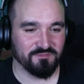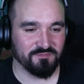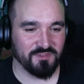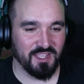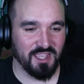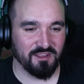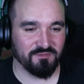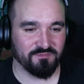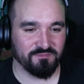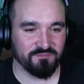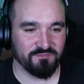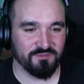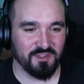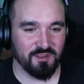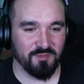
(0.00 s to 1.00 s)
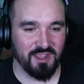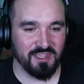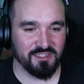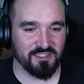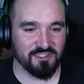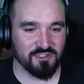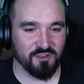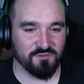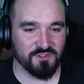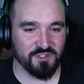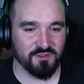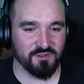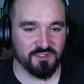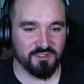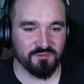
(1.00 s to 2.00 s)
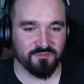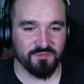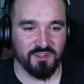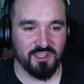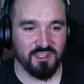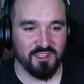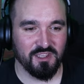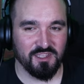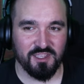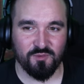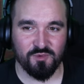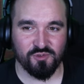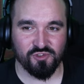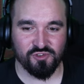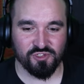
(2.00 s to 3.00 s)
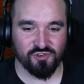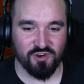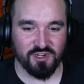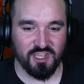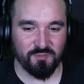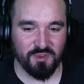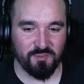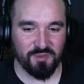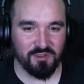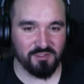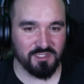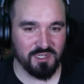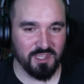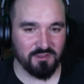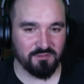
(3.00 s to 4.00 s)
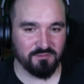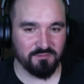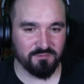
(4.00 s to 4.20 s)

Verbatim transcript: Yeah, amazing stuff, dude. Yeah, we're just trying out a bit of building now.